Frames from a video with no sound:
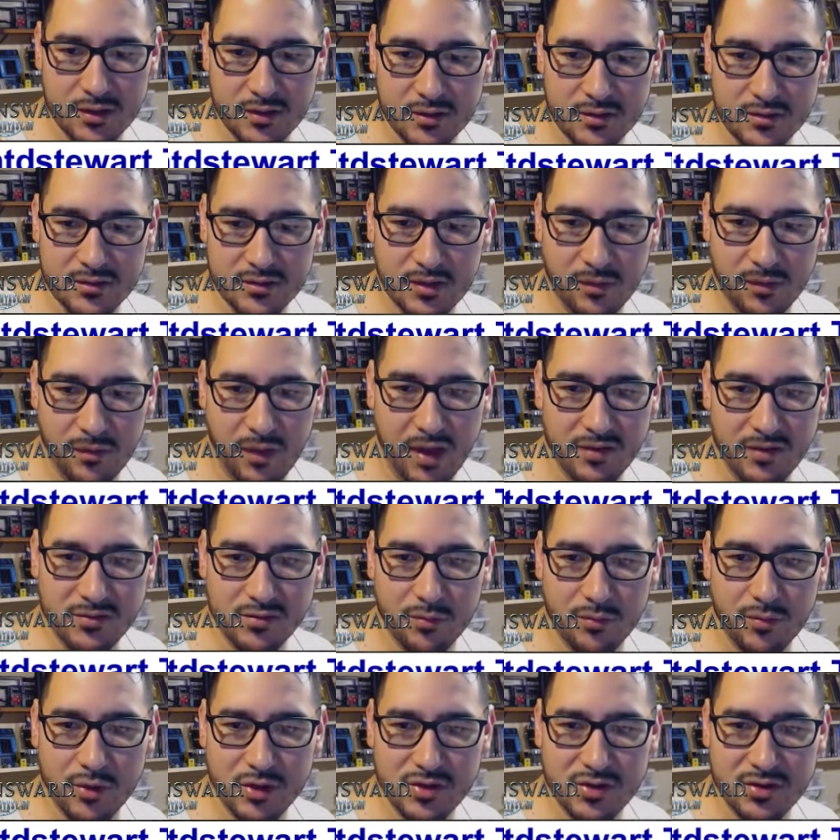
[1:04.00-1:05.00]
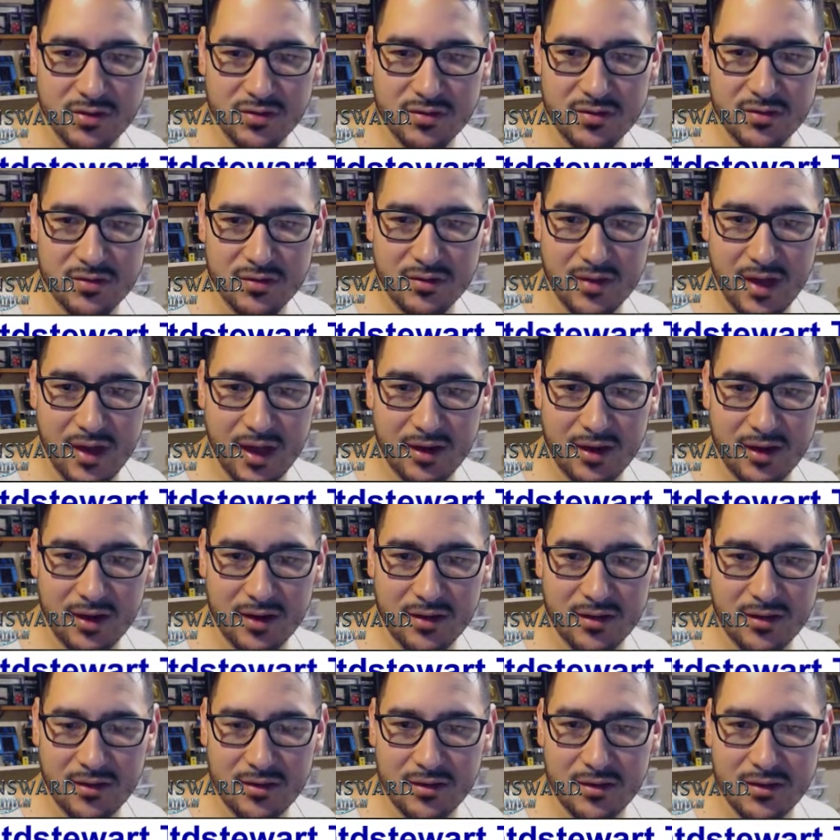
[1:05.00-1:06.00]
Sometimes it'll put you at
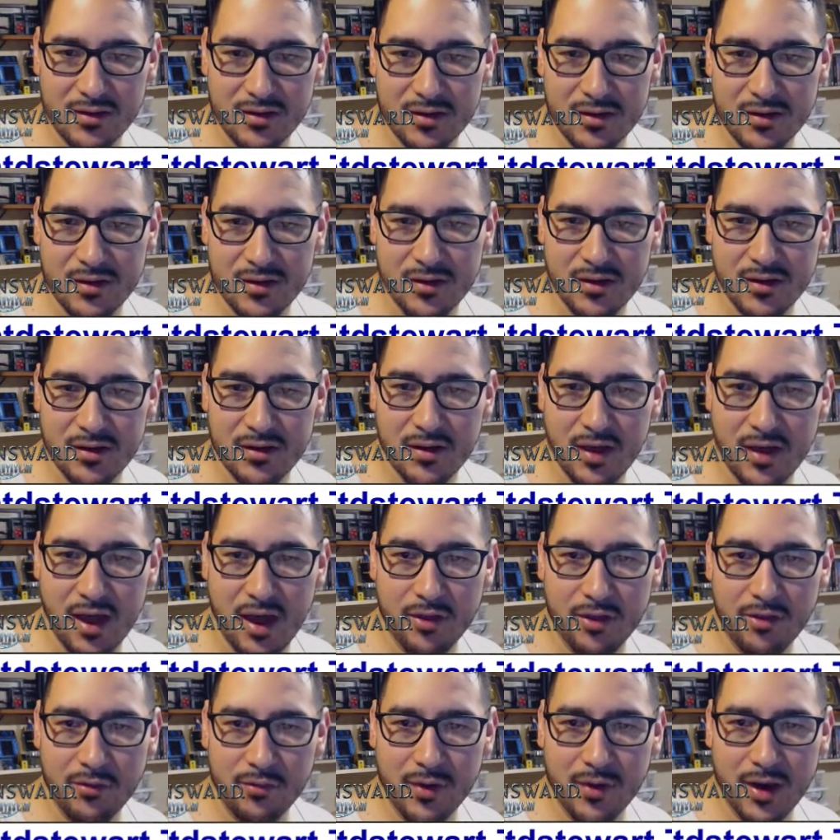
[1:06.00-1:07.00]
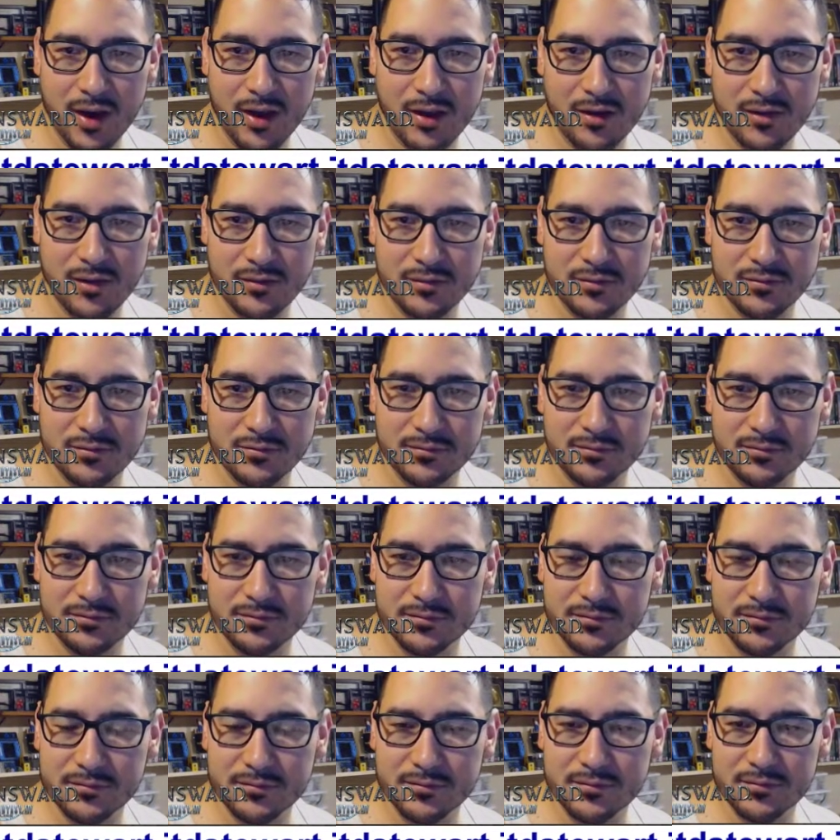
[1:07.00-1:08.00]
the right.
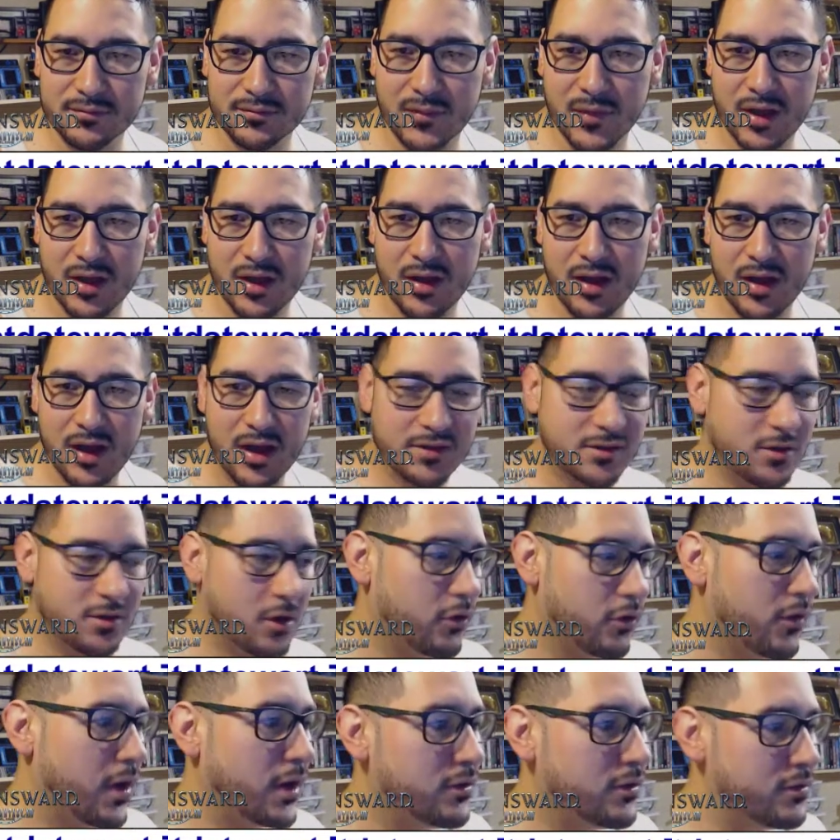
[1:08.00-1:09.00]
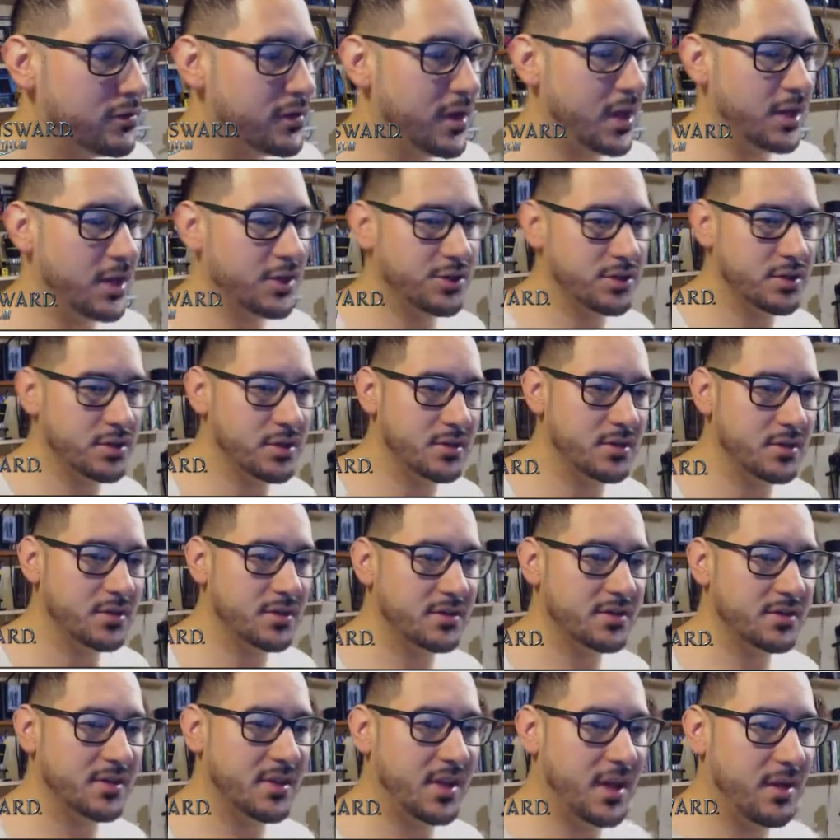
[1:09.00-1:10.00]
So A Great New Nation
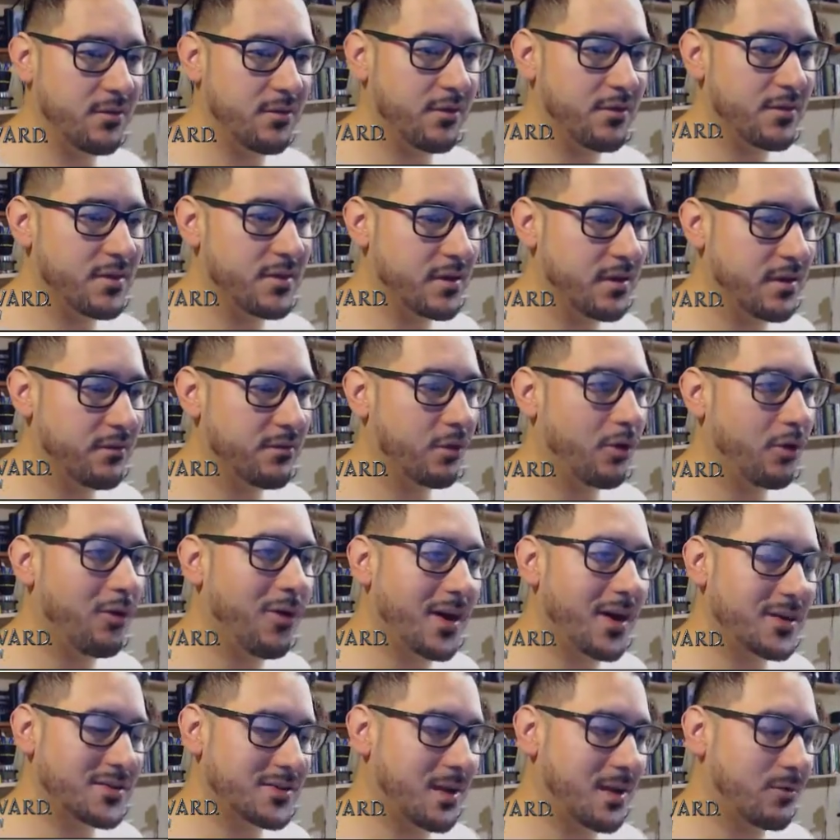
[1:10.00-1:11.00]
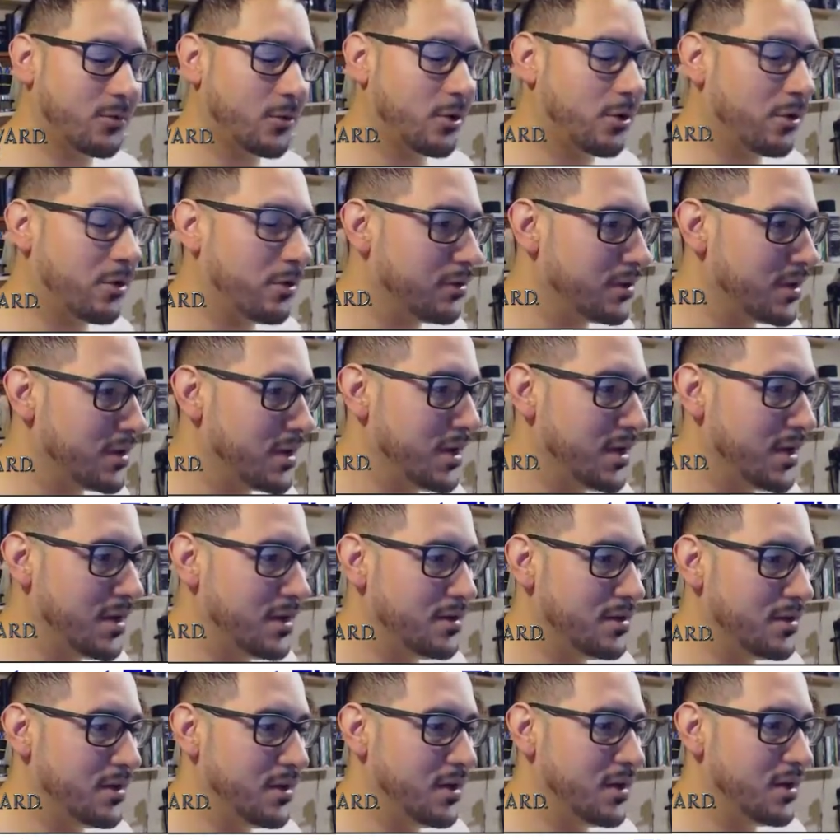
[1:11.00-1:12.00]
is the name of the quest I'm currently in.
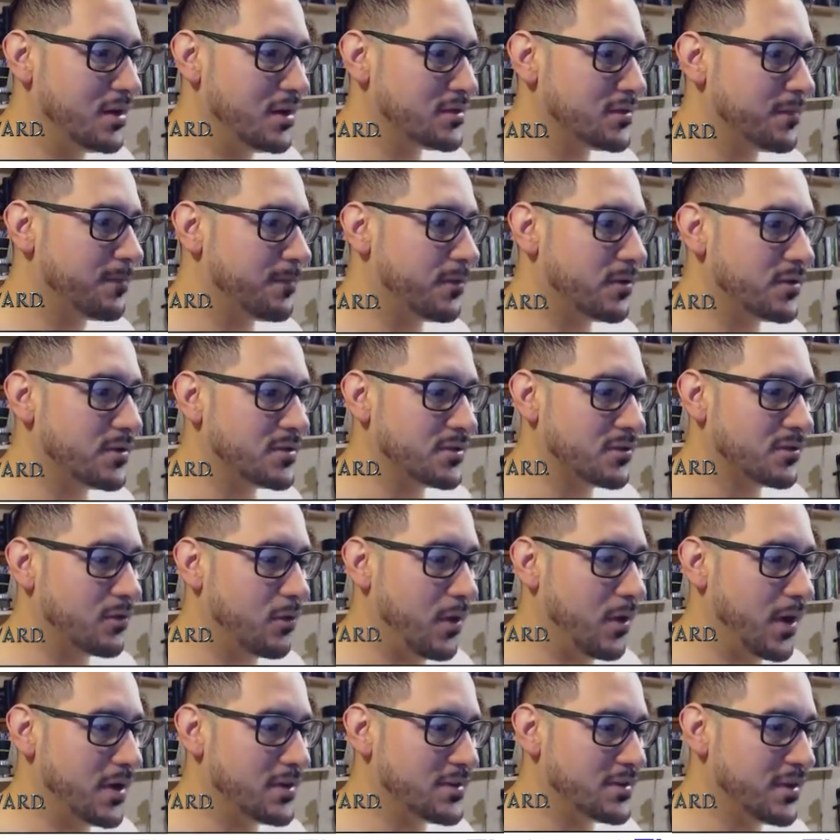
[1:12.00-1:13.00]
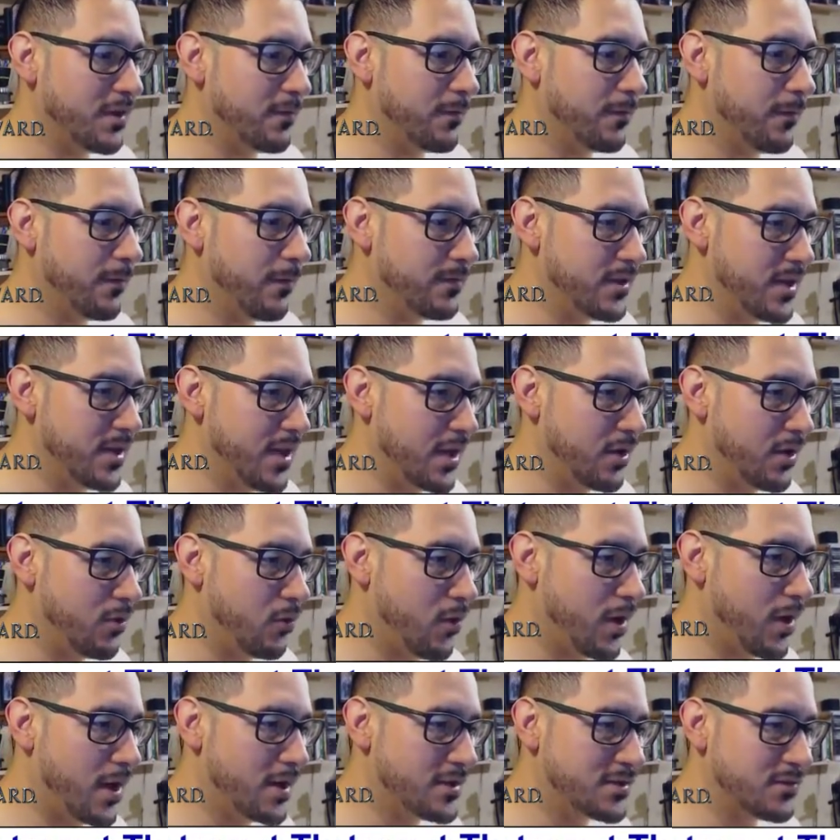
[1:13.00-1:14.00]
It's the first quest, level 58
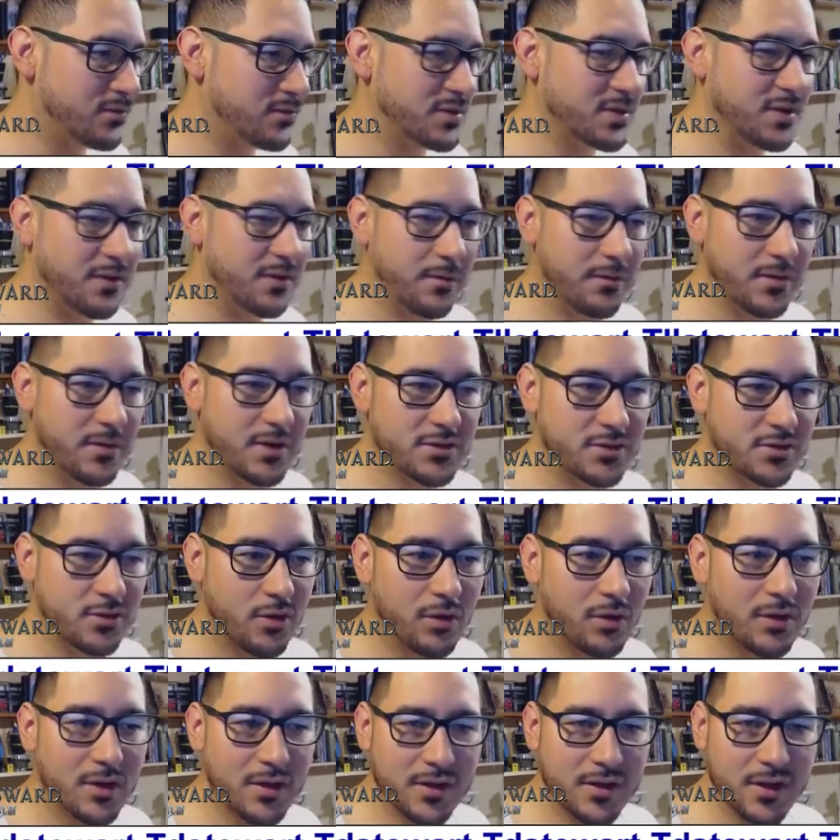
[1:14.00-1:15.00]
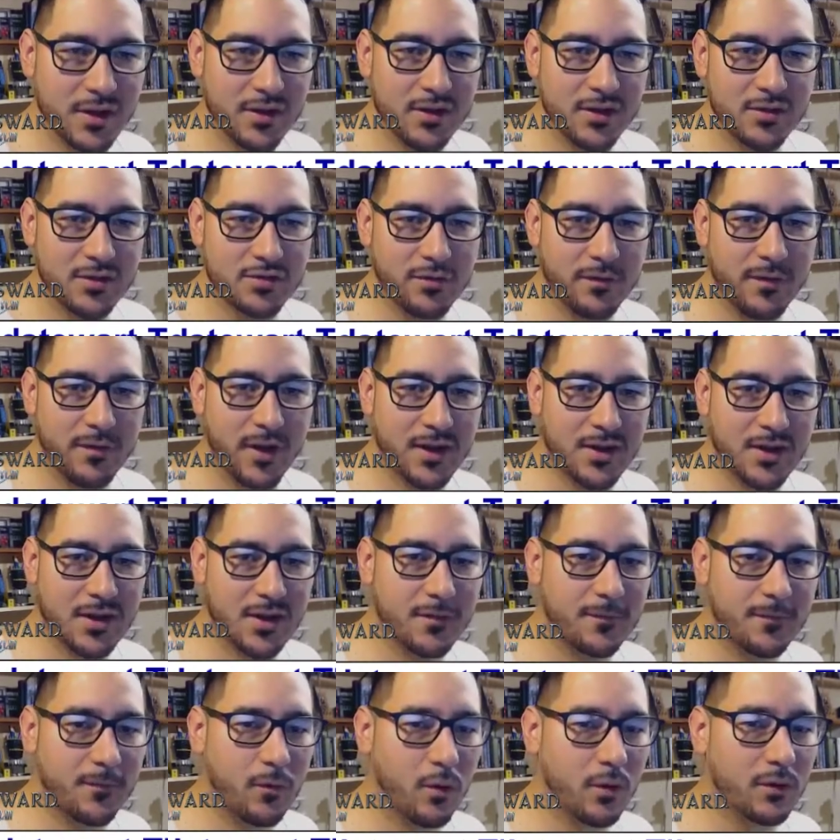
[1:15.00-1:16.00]
quest, received from Yastola in the Dravanian
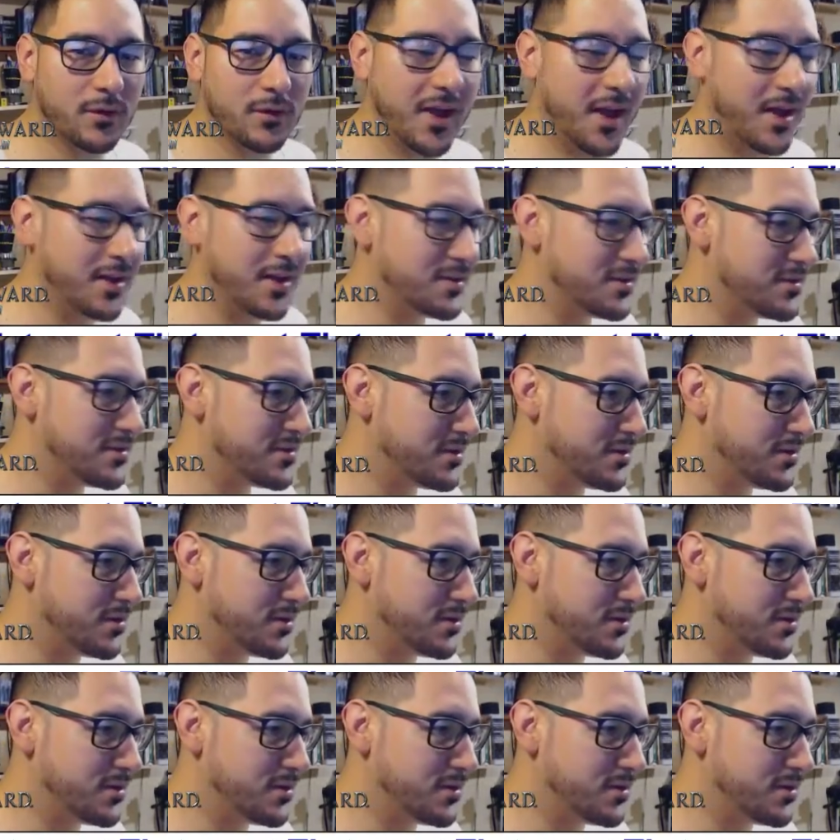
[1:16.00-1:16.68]
Forelands.